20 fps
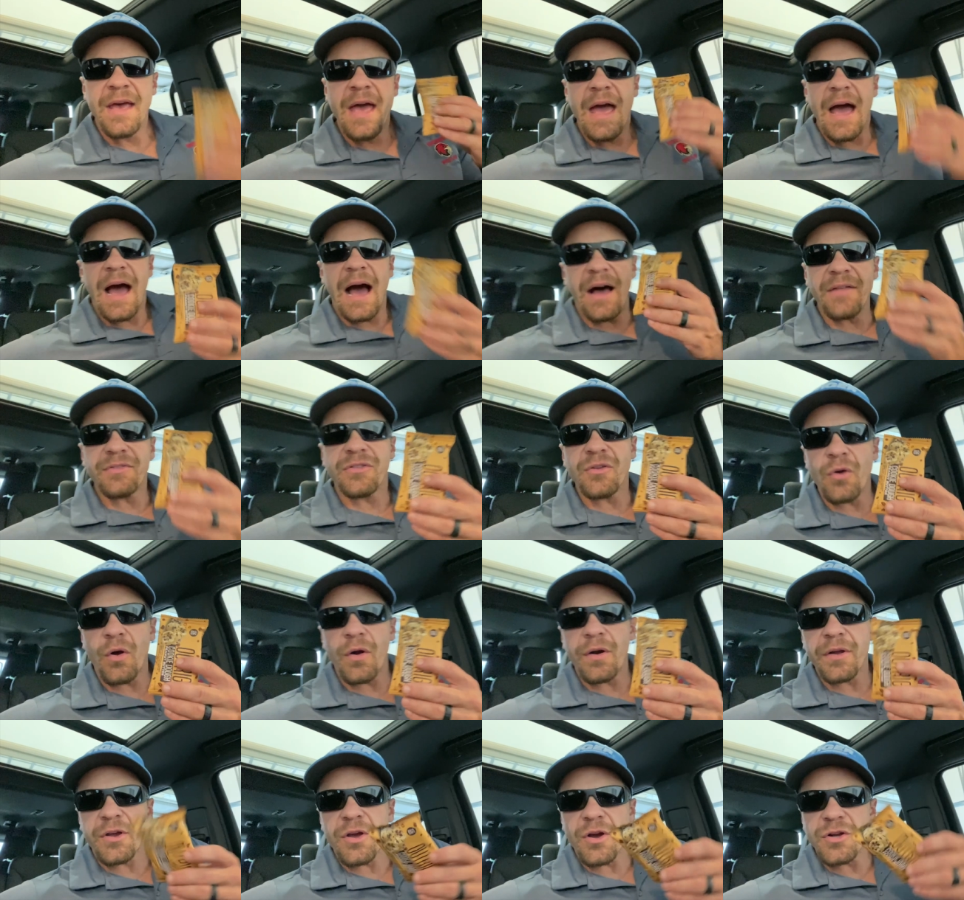Out the door
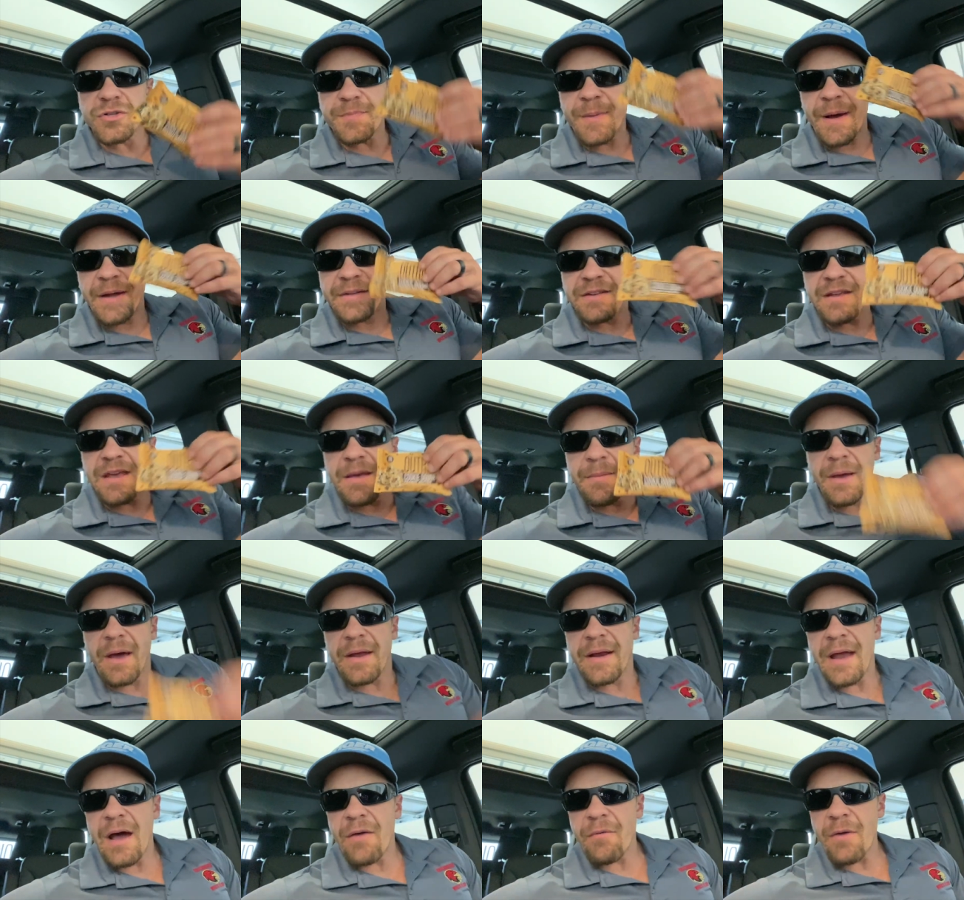to coach my team. Got an
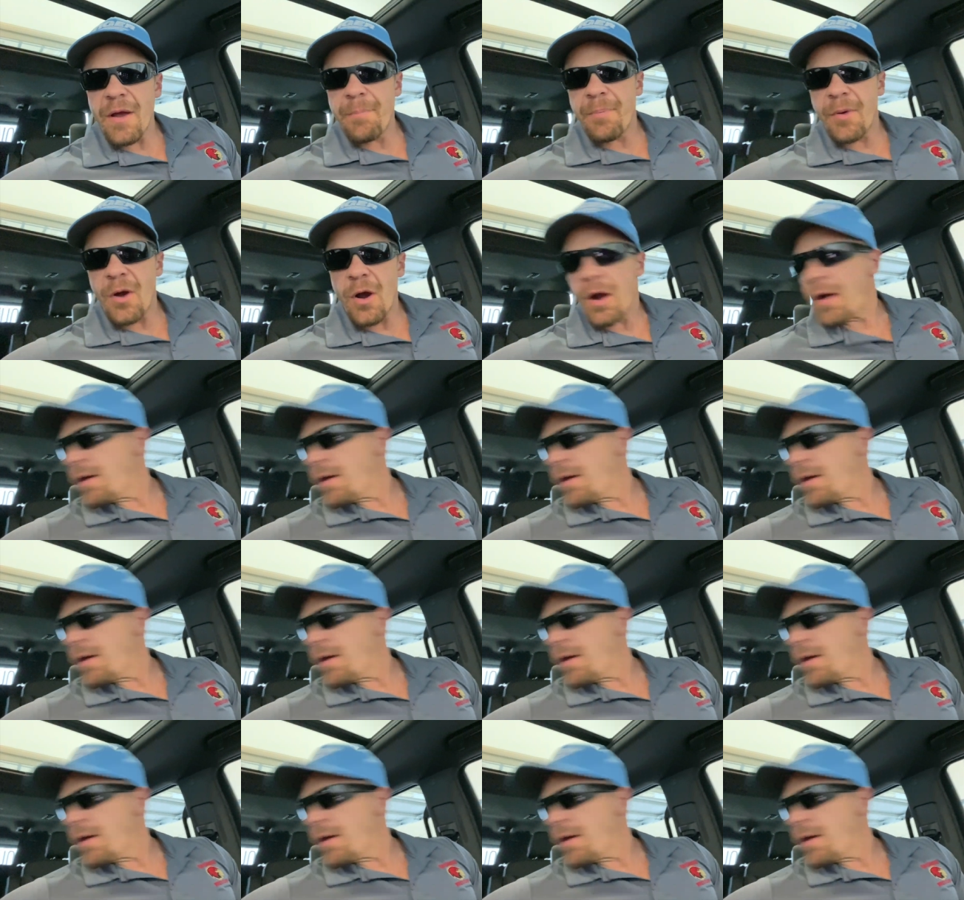outright bar.